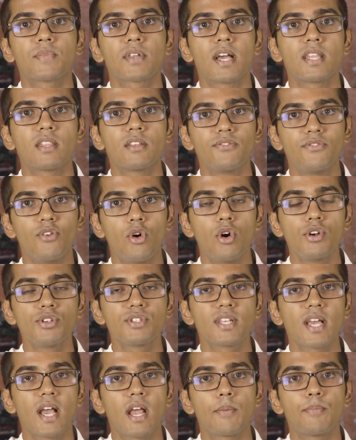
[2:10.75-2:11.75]
And the
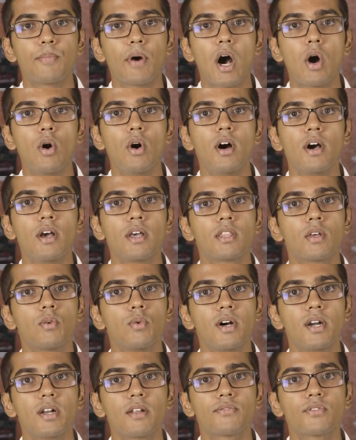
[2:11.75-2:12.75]
force and power in
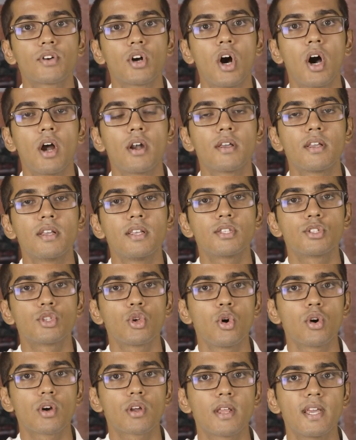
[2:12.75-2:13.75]
the Word of God is
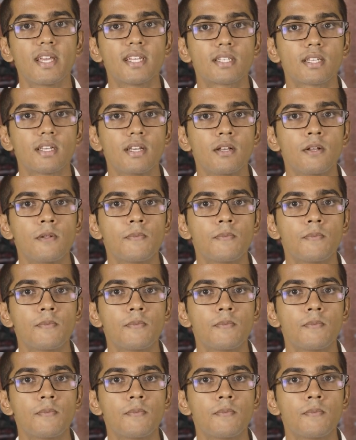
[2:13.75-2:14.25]
so great